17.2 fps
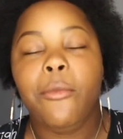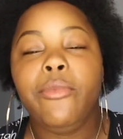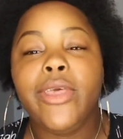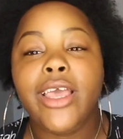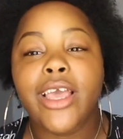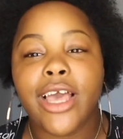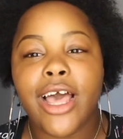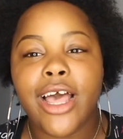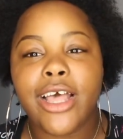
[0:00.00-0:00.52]

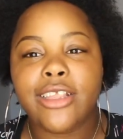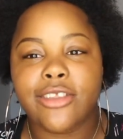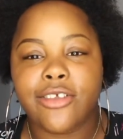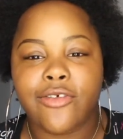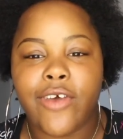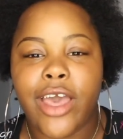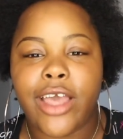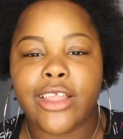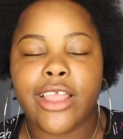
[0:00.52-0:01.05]
Because the
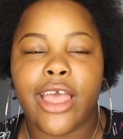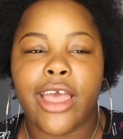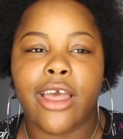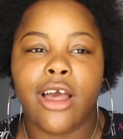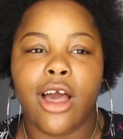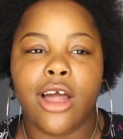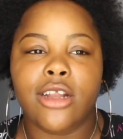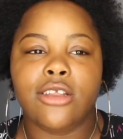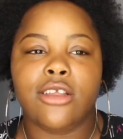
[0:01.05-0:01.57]
fact
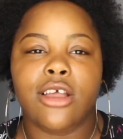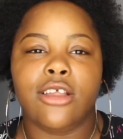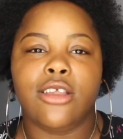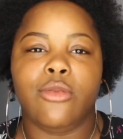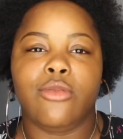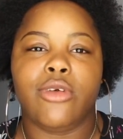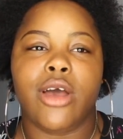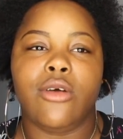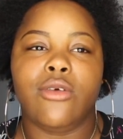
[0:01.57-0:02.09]
that
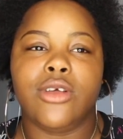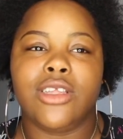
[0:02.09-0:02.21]
Anastasia Brow